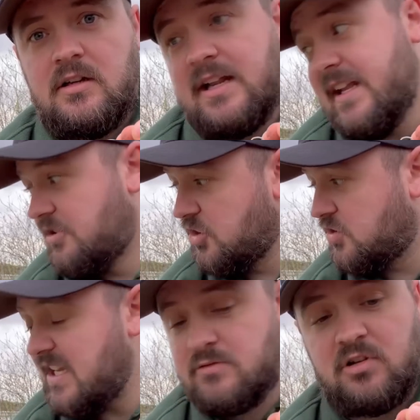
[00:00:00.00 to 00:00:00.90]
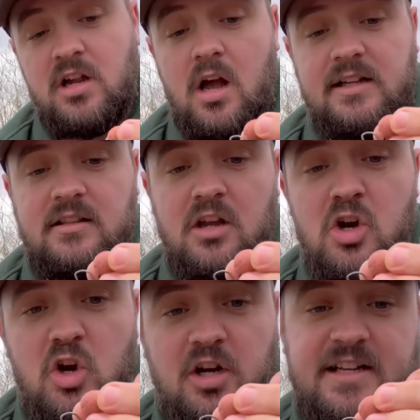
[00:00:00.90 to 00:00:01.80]
he's just disregarded the
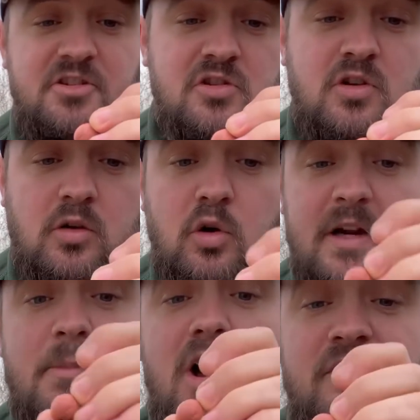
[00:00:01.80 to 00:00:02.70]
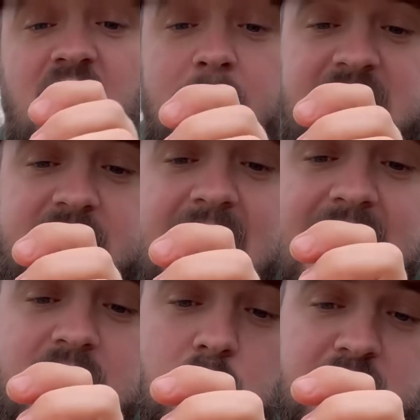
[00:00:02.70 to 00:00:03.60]
hook, and he's just gone, or he might have come in at that
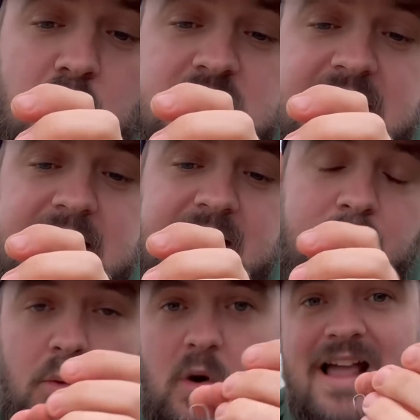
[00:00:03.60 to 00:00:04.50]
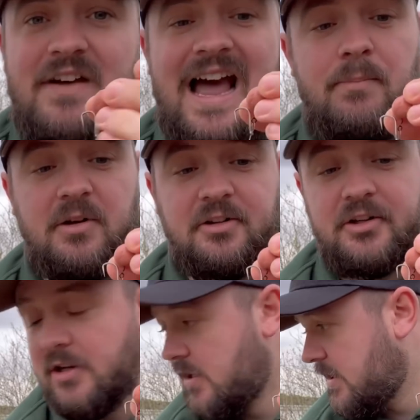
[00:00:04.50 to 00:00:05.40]
angle and not seen it, but whatever happened,
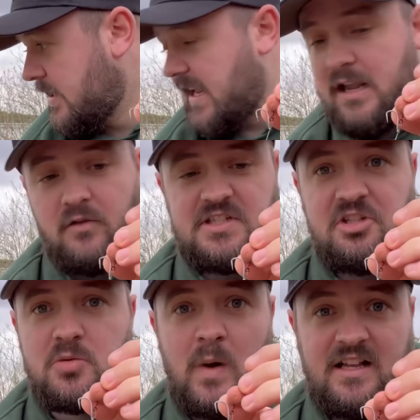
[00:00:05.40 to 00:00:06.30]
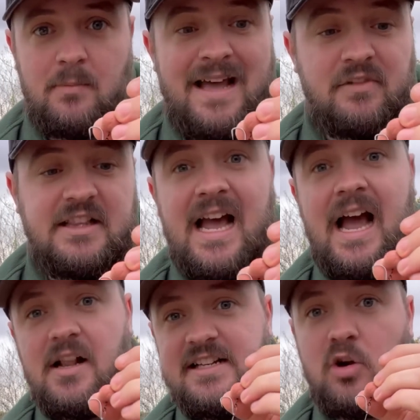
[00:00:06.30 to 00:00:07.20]
he obviously just went, I'm having
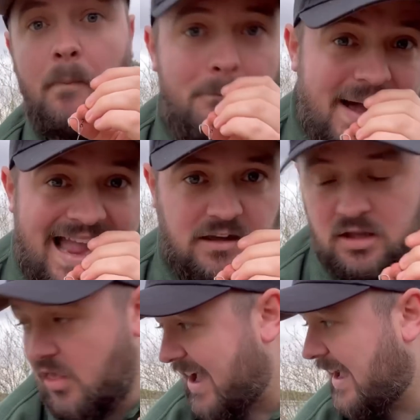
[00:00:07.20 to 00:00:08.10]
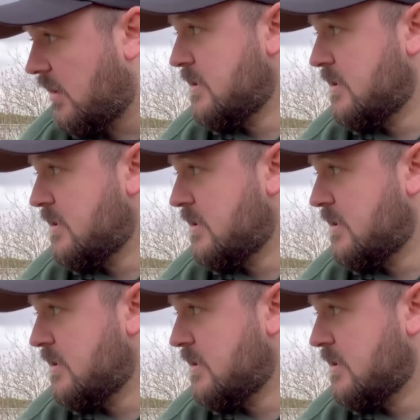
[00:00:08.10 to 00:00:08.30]
that, and he's gone bang like that.